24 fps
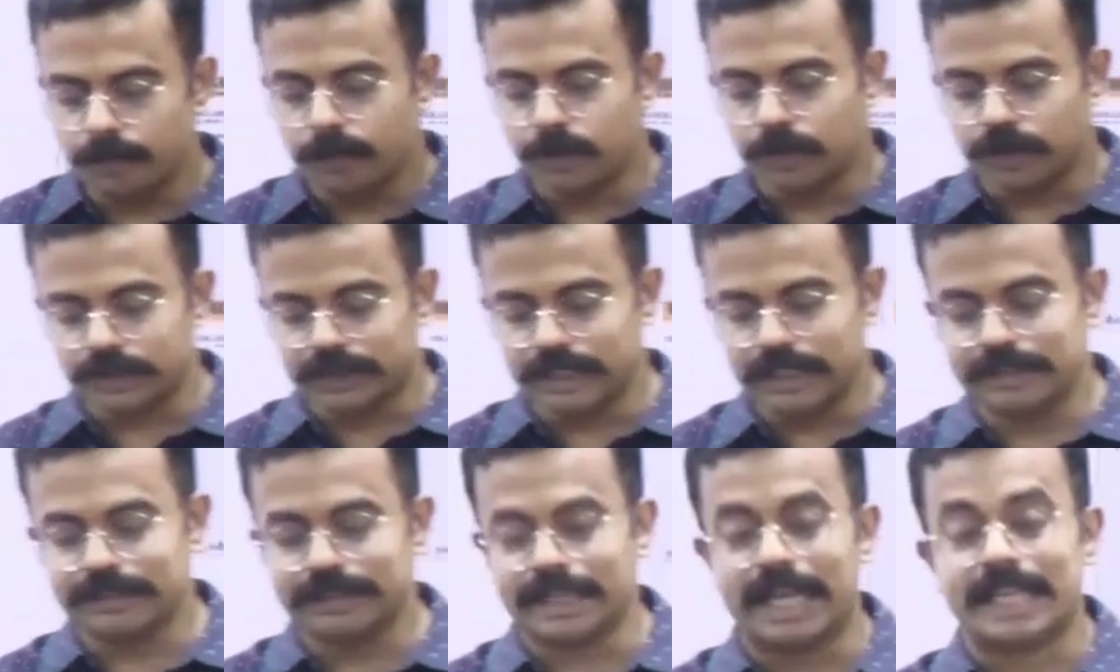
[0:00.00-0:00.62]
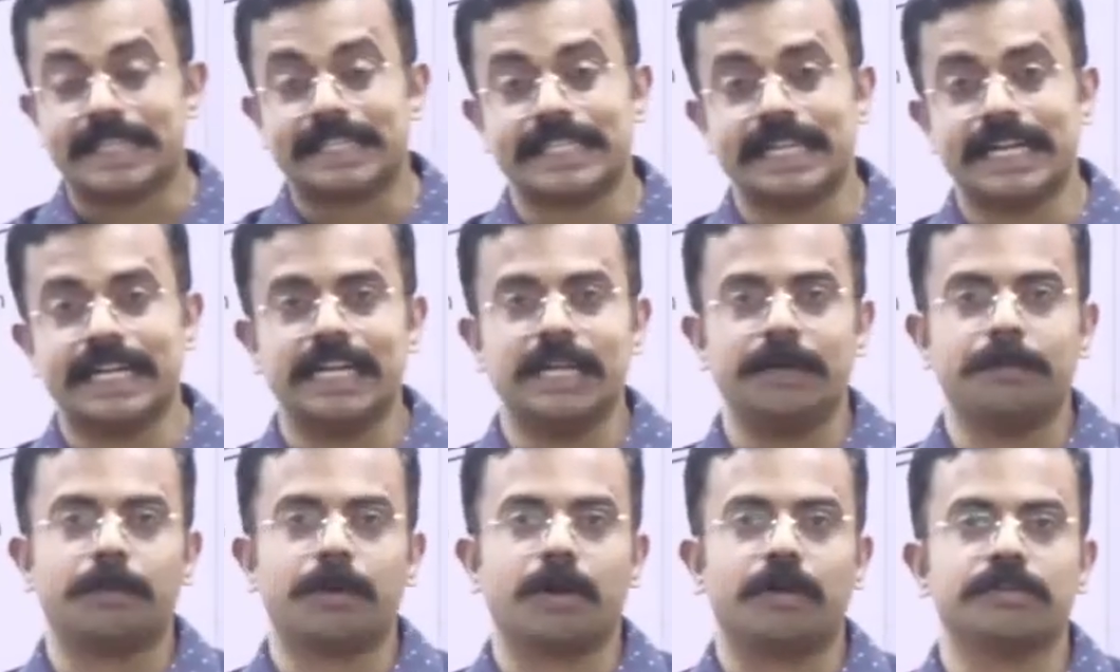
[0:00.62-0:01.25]
about this
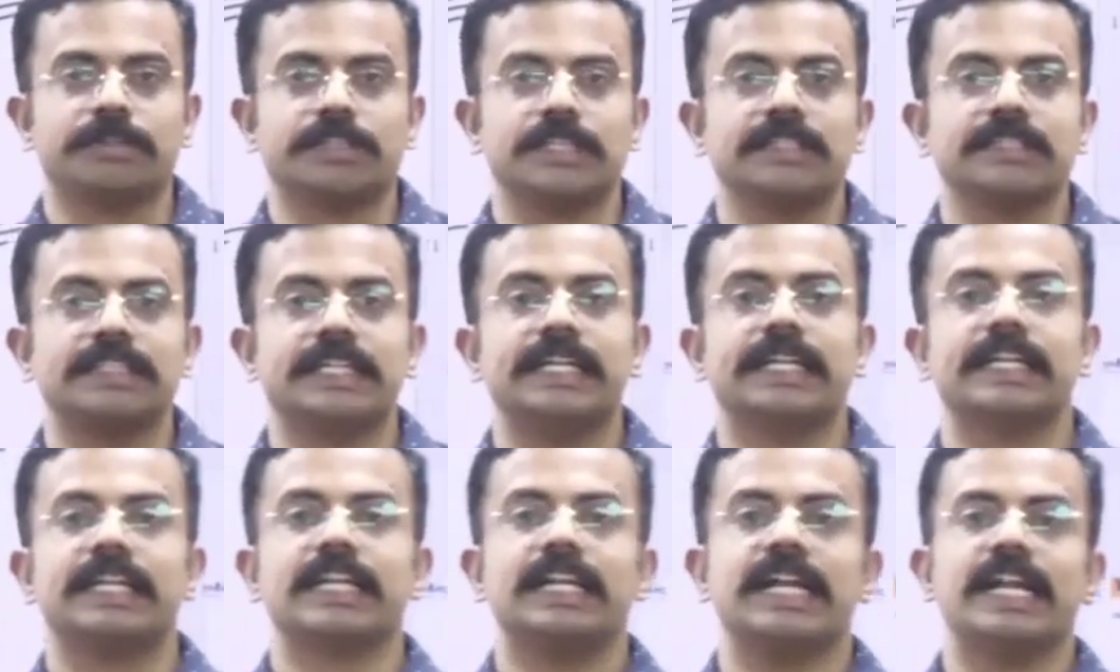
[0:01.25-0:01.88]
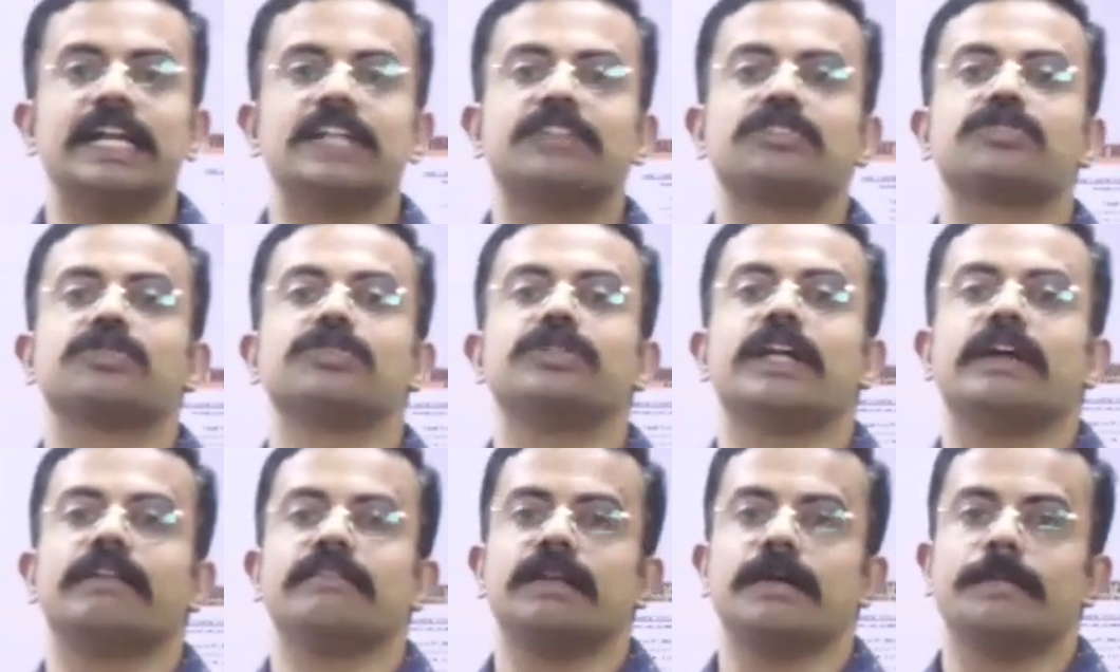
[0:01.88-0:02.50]
S&D provisions, it relates to
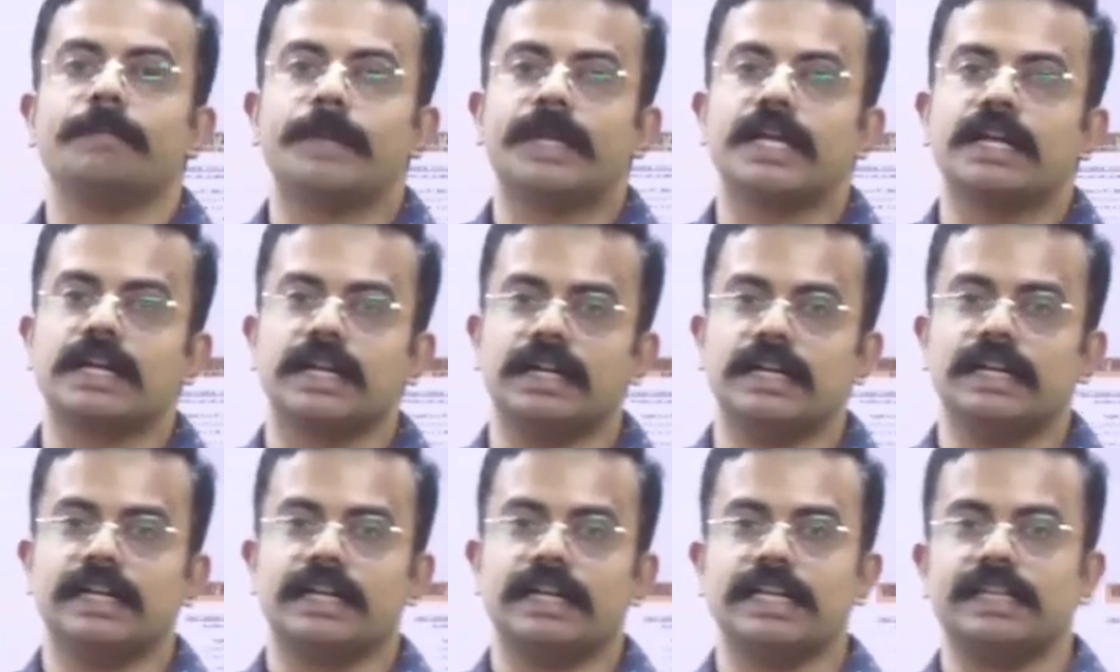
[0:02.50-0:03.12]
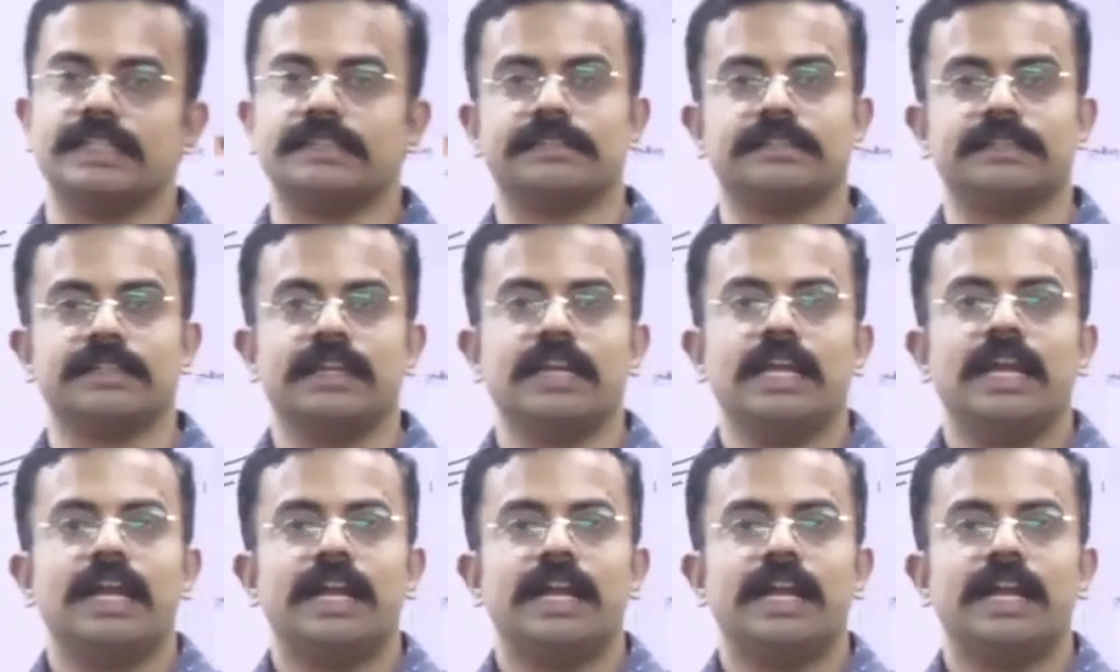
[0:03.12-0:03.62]
developing countries.